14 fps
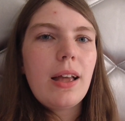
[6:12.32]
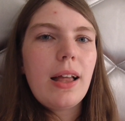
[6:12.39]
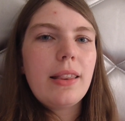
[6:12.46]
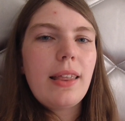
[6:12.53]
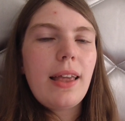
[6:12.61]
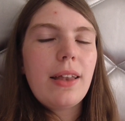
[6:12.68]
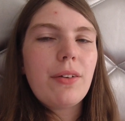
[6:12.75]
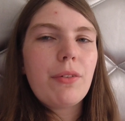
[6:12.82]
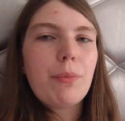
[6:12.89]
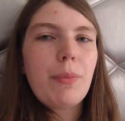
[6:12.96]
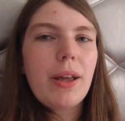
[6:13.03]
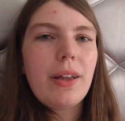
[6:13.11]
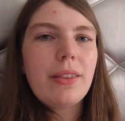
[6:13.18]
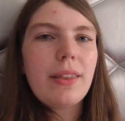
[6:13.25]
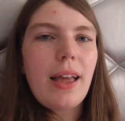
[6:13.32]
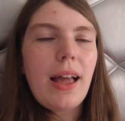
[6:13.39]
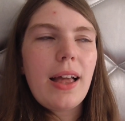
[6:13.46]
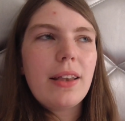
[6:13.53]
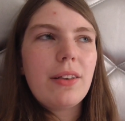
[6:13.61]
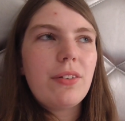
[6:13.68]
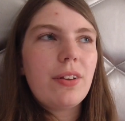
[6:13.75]
And then on my other
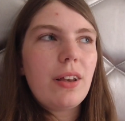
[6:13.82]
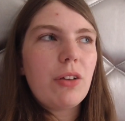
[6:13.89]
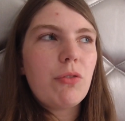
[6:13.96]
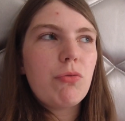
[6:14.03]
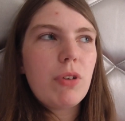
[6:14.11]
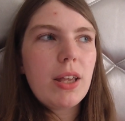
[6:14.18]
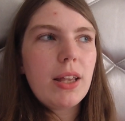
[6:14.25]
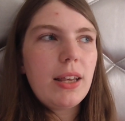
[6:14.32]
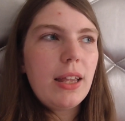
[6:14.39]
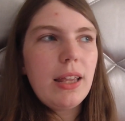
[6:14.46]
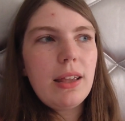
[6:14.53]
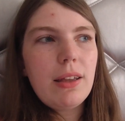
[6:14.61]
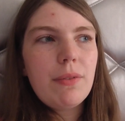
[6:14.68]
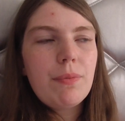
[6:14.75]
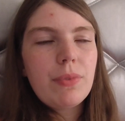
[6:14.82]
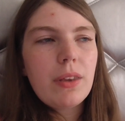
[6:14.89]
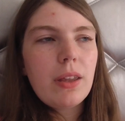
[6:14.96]
hand, she like really,